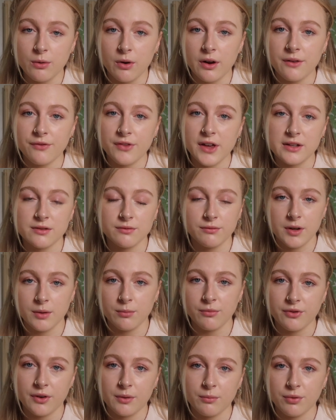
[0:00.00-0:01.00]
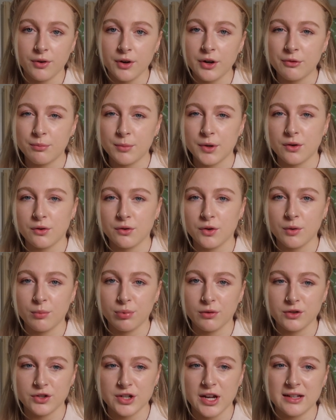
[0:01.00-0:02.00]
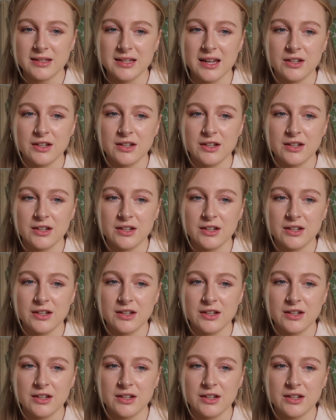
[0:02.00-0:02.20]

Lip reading: or if there's room for improvement on your project,